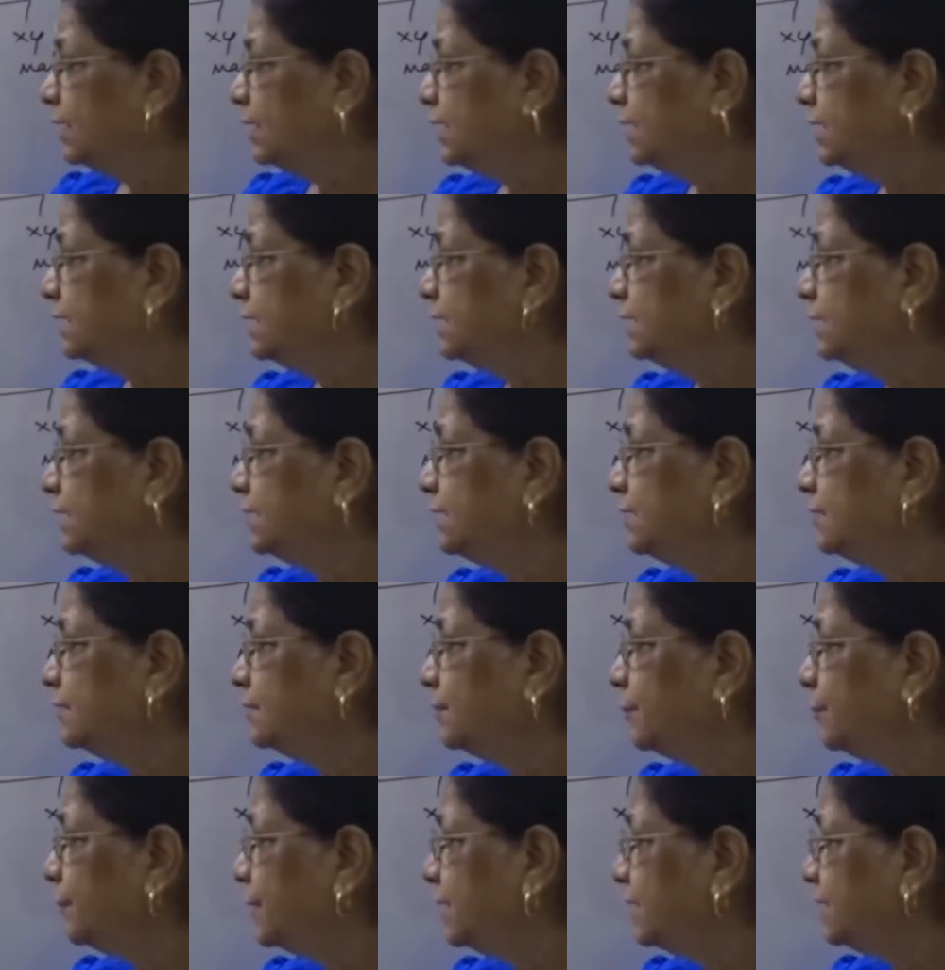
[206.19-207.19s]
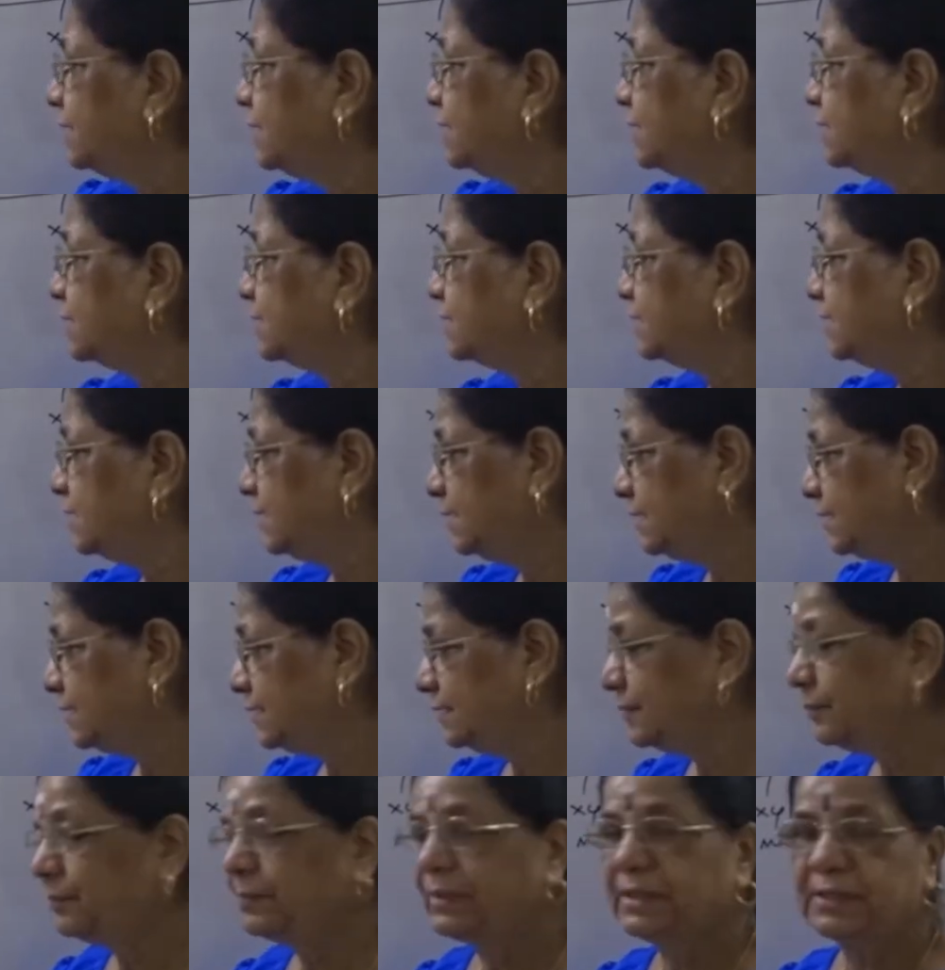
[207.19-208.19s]
and then menarche,
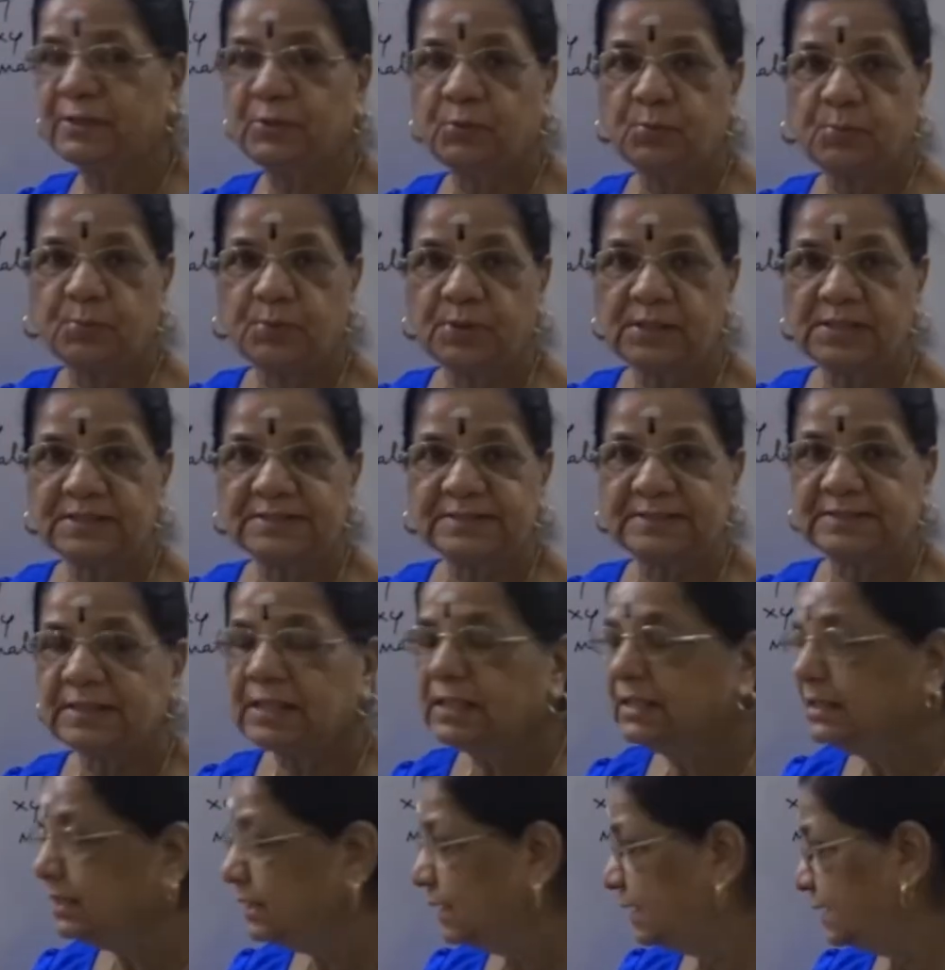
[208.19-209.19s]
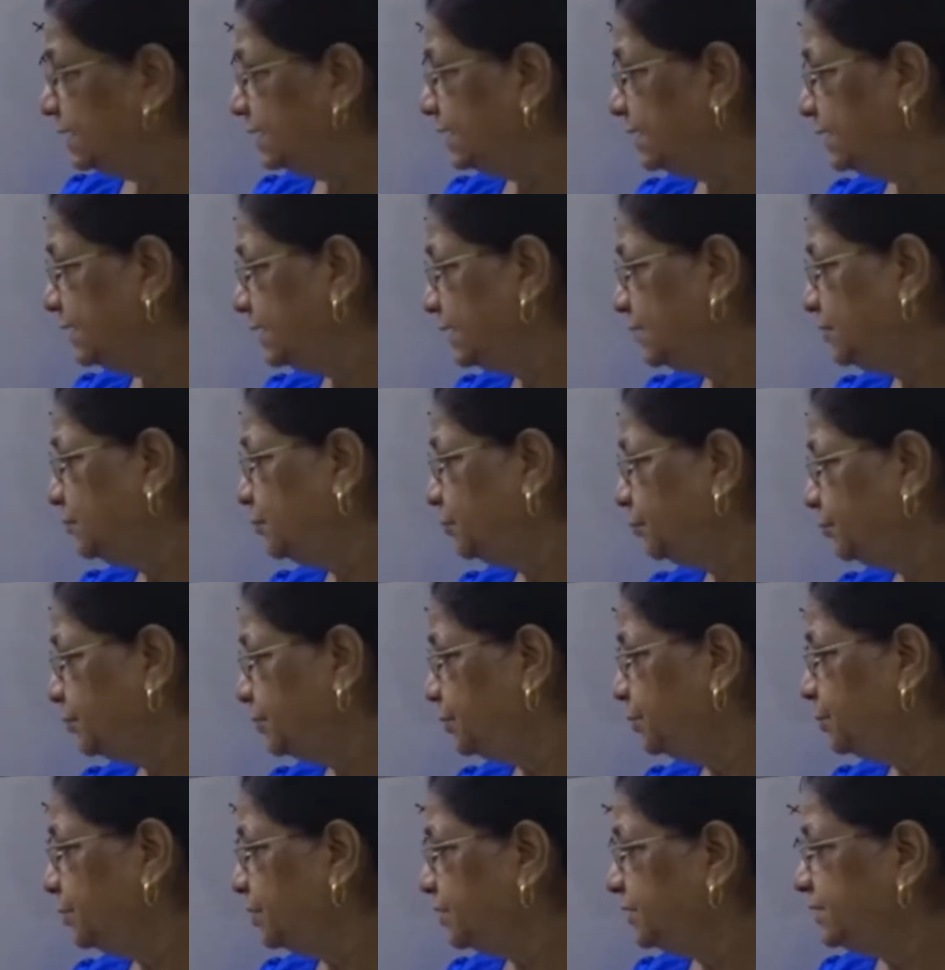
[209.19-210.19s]
menopause, and then
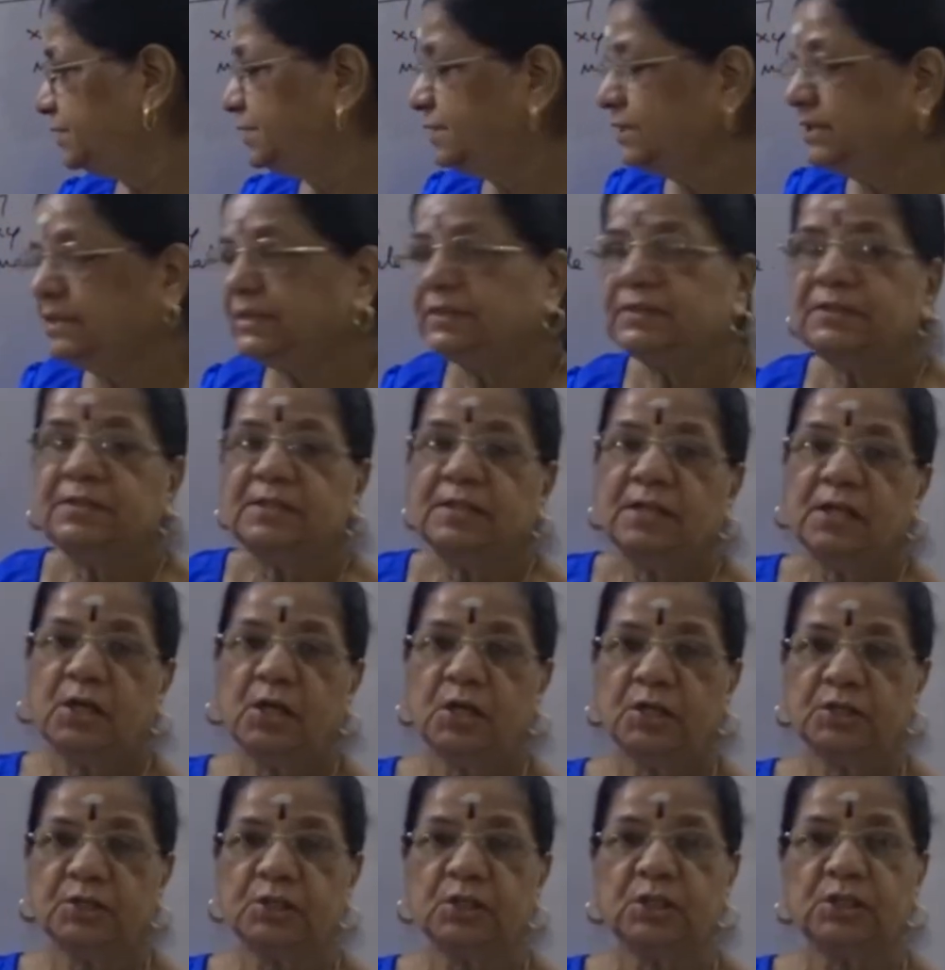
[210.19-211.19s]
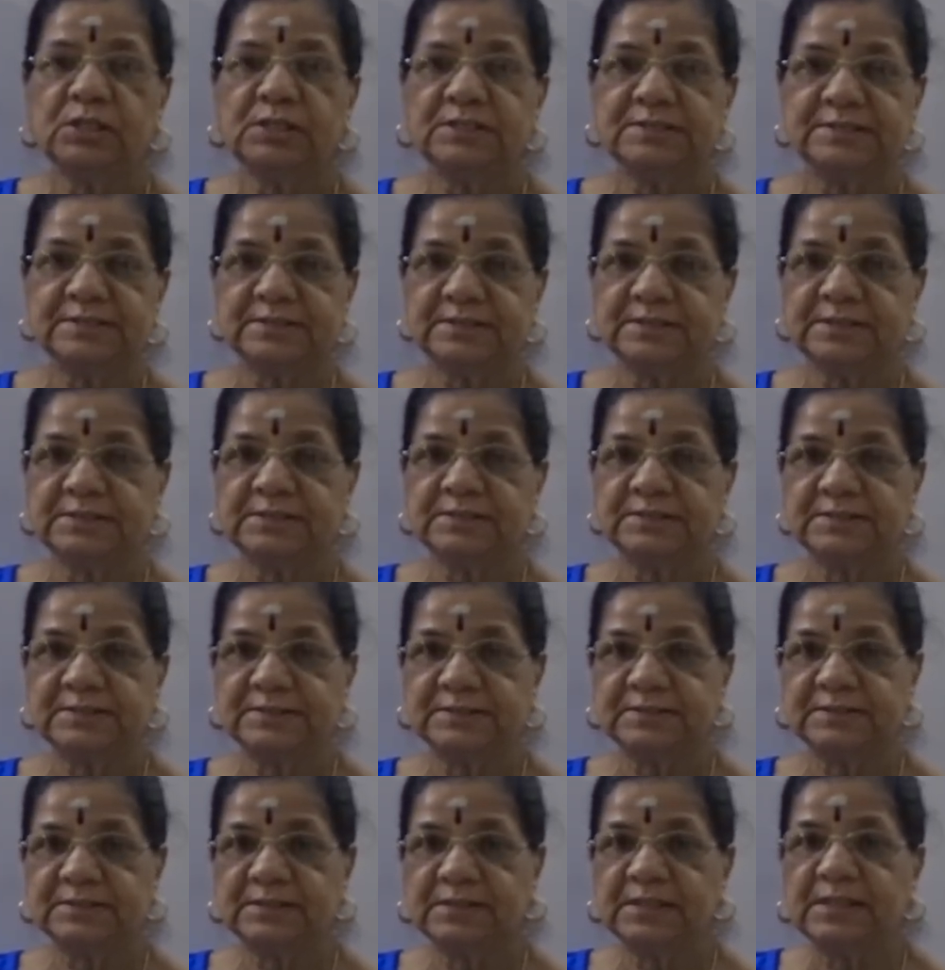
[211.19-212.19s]
puberty, adolescence.
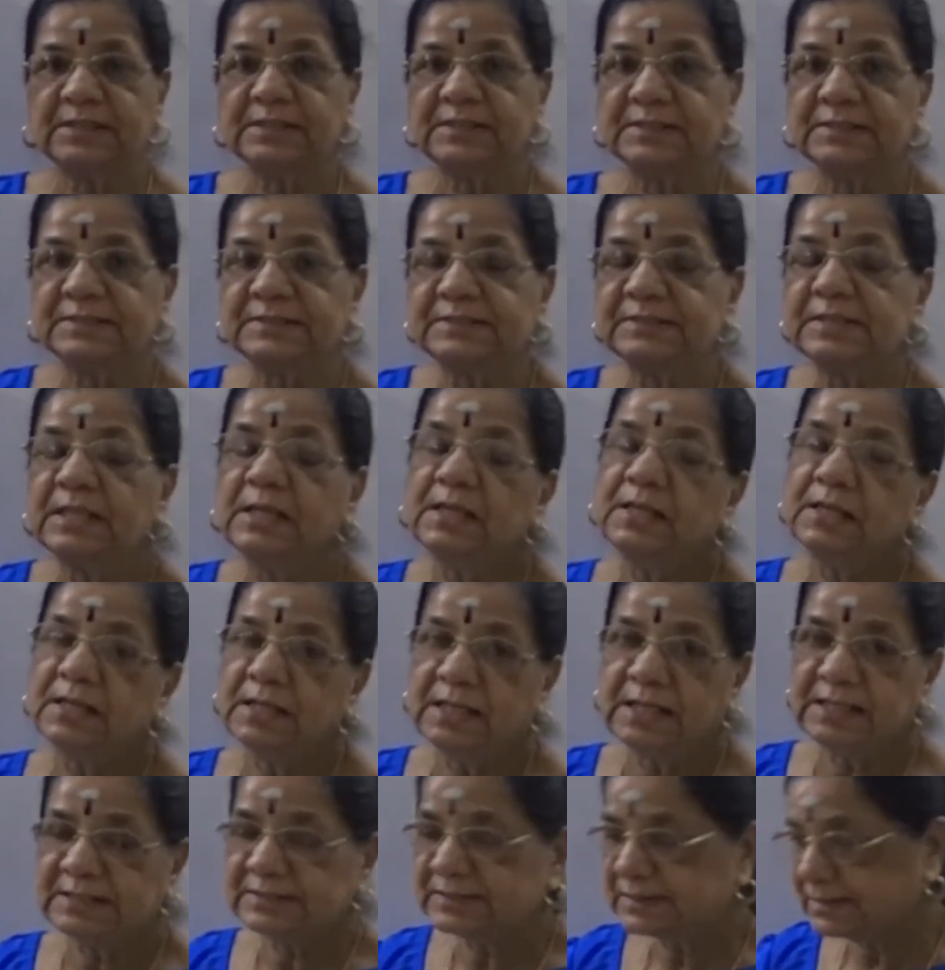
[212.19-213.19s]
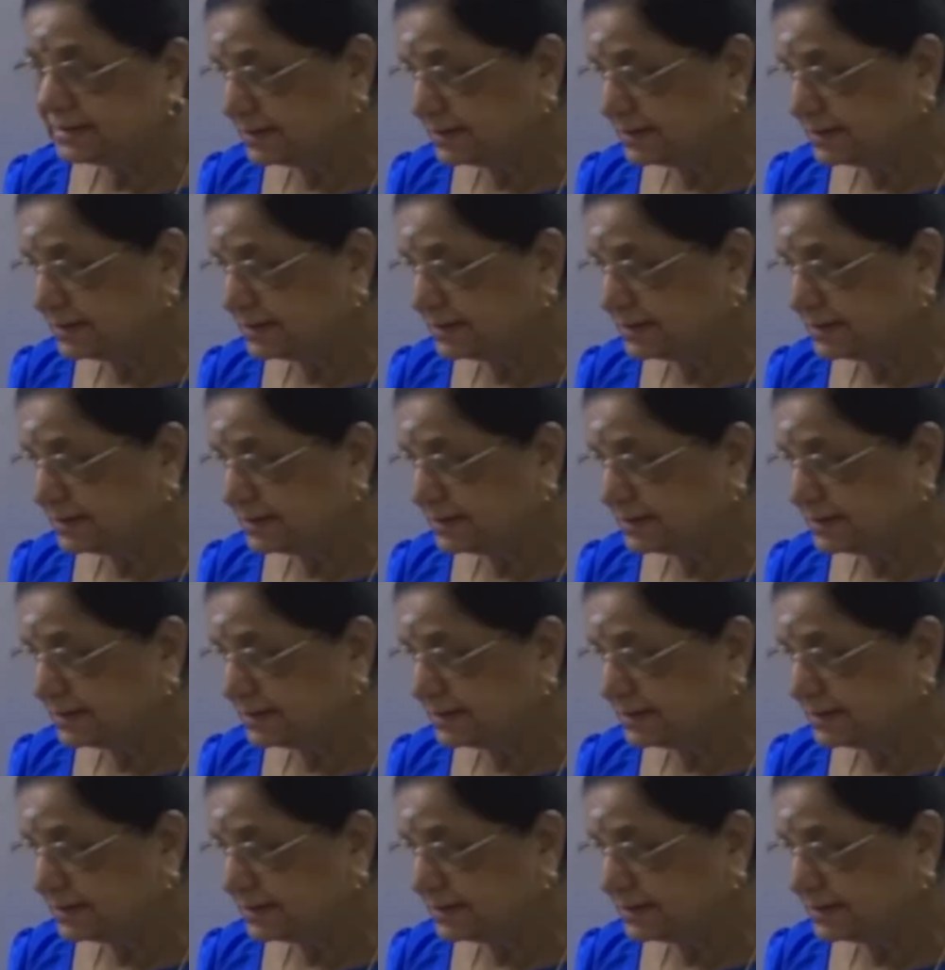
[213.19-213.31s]
That is, as I